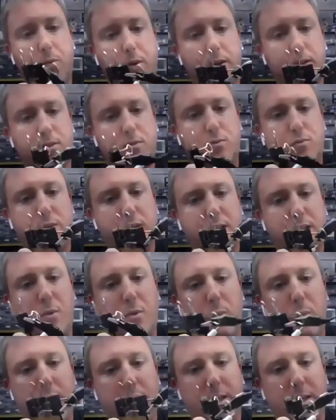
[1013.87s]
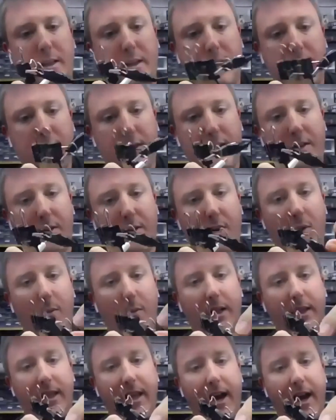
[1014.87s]
where it's really wiggly. You don't
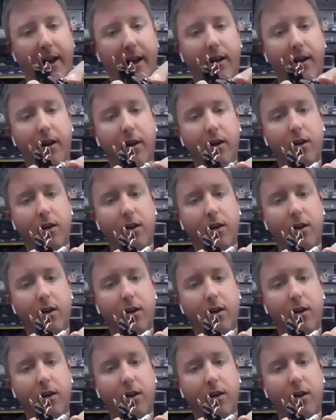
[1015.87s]
want that.